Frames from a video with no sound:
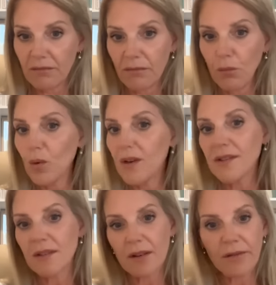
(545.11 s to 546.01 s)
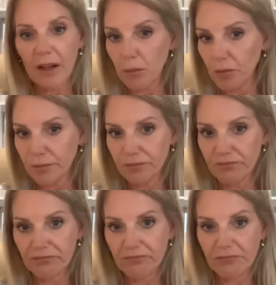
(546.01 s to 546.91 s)
was available
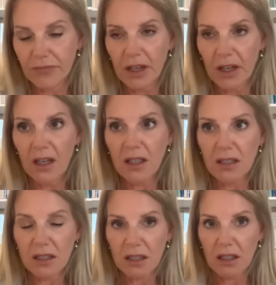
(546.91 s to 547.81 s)
and